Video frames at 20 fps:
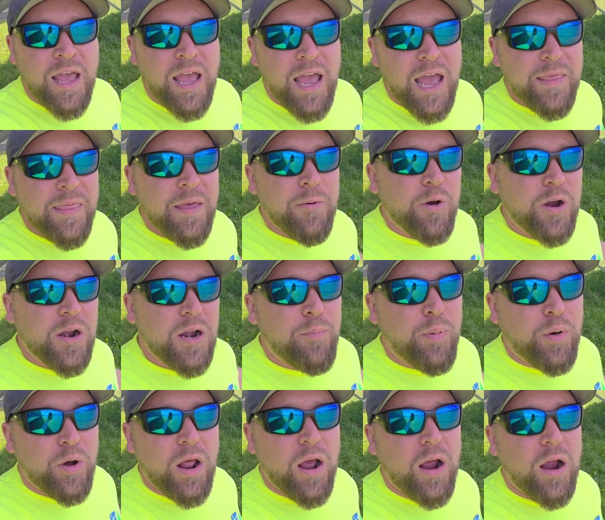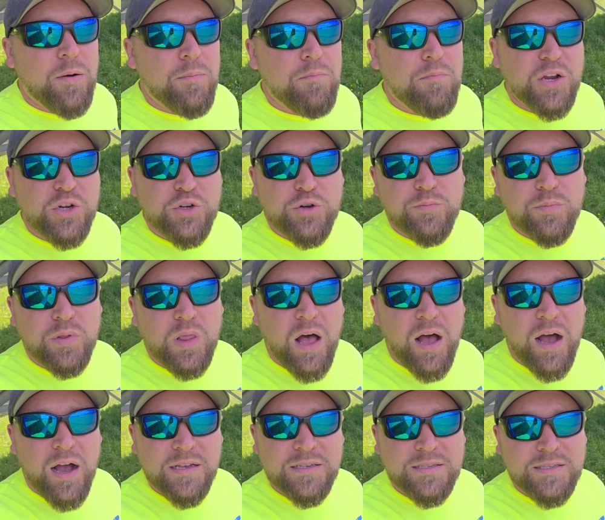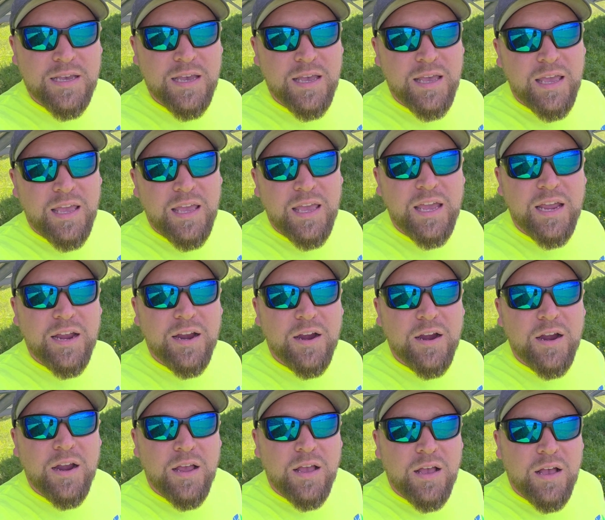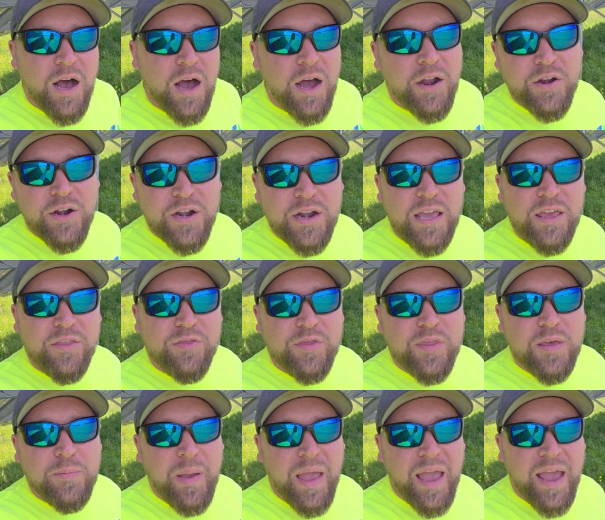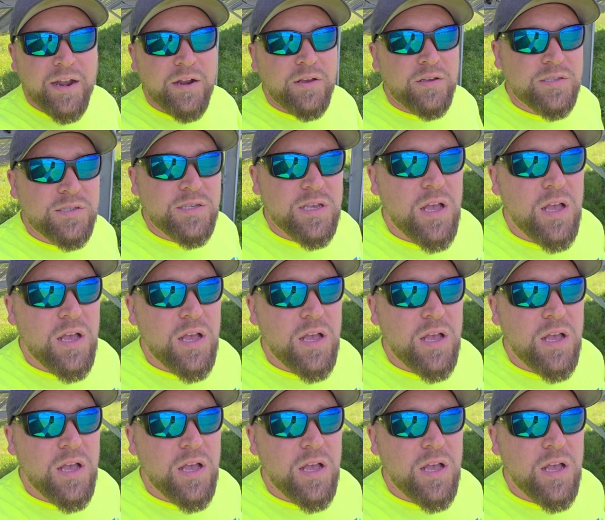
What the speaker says: And then we're going to put our mushroom logs here underneath the